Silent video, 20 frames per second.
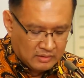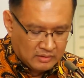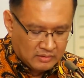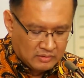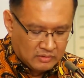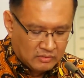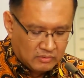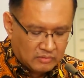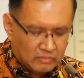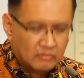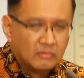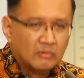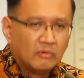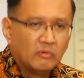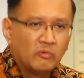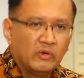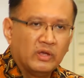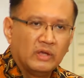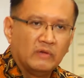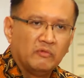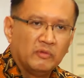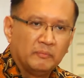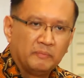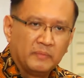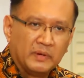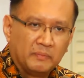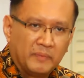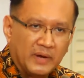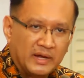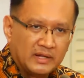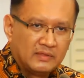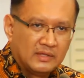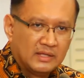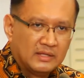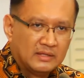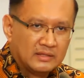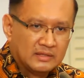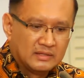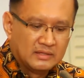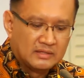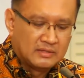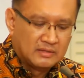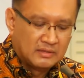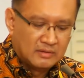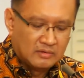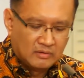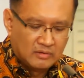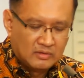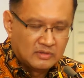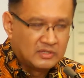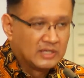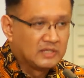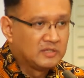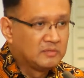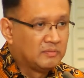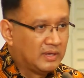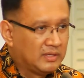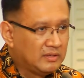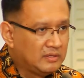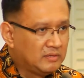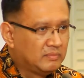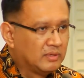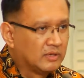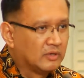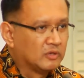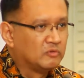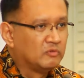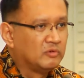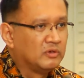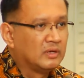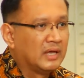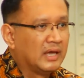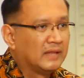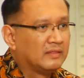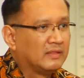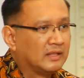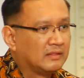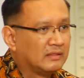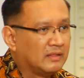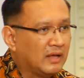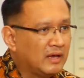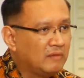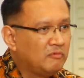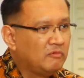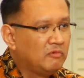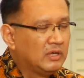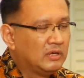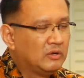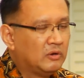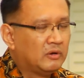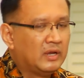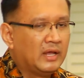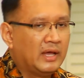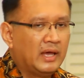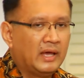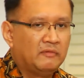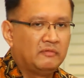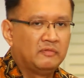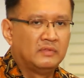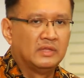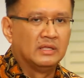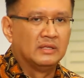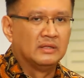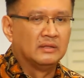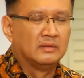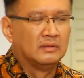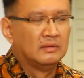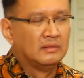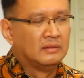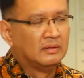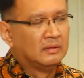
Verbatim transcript: So we, we prepared it in six months because we, at that time we don't have the,